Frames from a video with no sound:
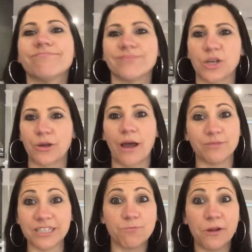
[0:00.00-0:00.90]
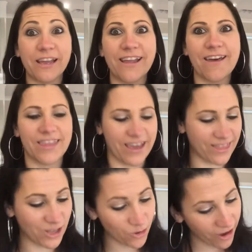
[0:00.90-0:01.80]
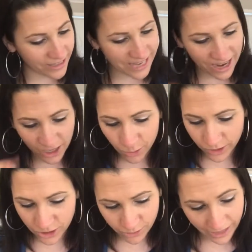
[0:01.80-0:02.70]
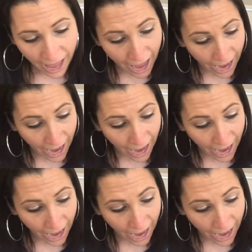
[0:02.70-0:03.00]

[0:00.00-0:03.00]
So I'm just putting it out there that you guys aren't going to want to do it,